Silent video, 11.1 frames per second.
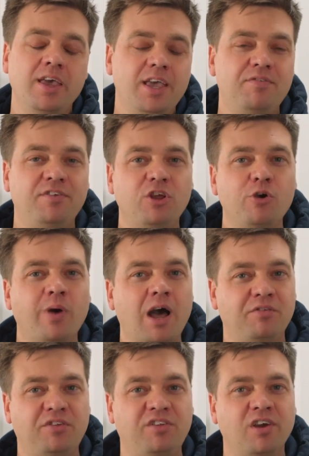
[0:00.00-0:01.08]
If you do
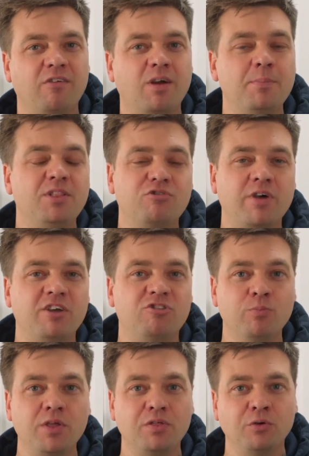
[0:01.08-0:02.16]
have a CRM
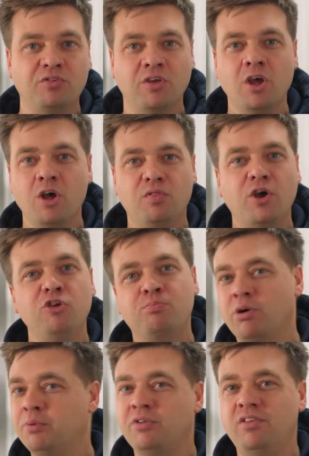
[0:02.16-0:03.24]
integration with us, those
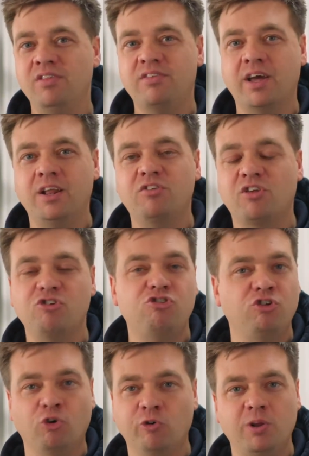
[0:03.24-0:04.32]
properties and tenants
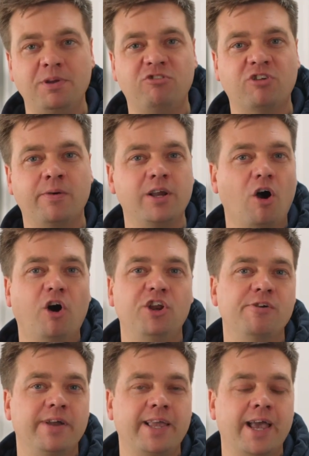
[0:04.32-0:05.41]
should already be showing on
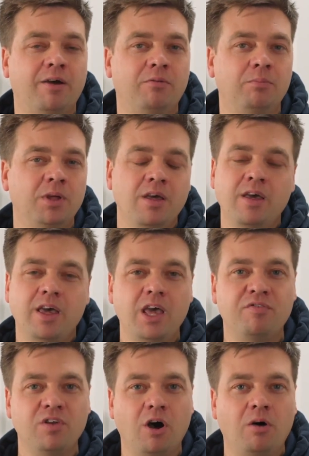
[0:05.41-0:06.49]
your account.
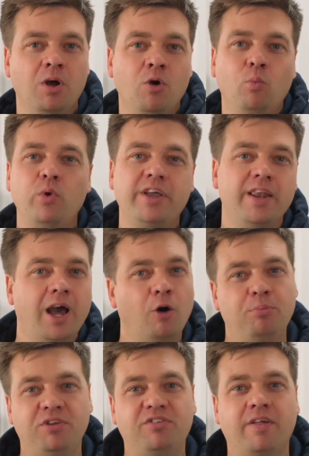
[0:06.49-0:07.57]
If not, we can
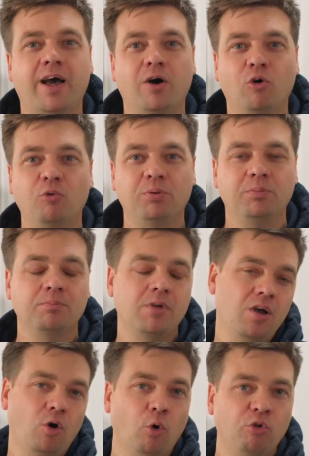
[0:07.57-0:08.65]
help you set that up.
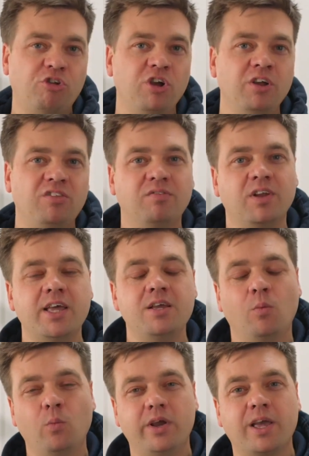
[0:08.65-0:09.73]
Alternatively,
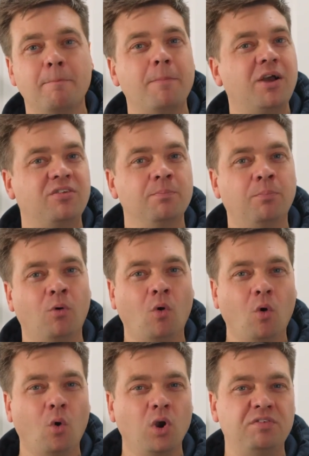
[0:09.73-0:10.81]
we can mass import
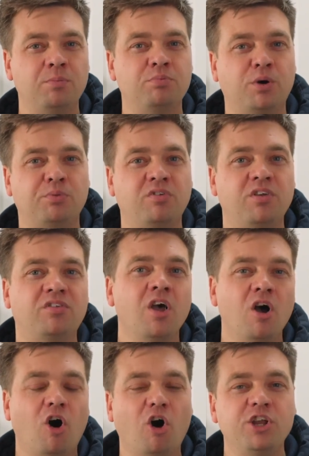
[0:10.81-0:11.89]
all of your properties
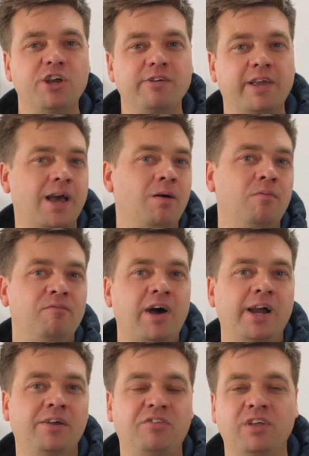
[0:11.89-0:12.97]
on your account
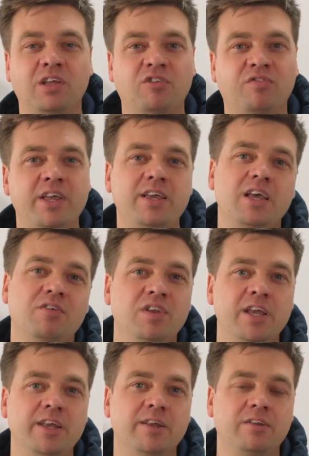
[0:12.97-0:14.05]
via CSV if
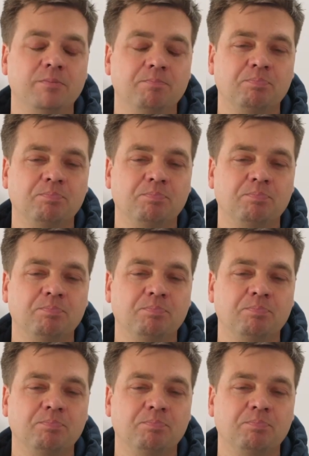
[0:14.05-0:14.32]
needed.